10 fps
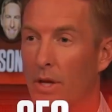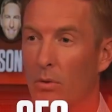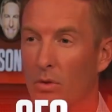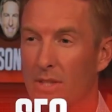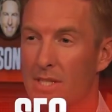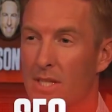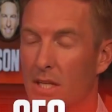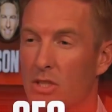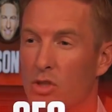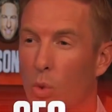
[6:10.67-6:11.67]
Well, they were only
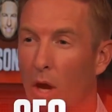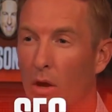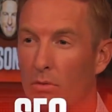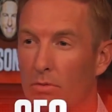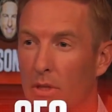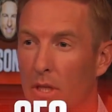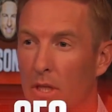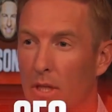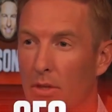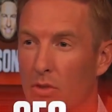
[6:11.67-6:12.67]
6-12
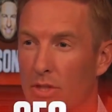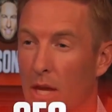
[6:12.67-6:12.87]
in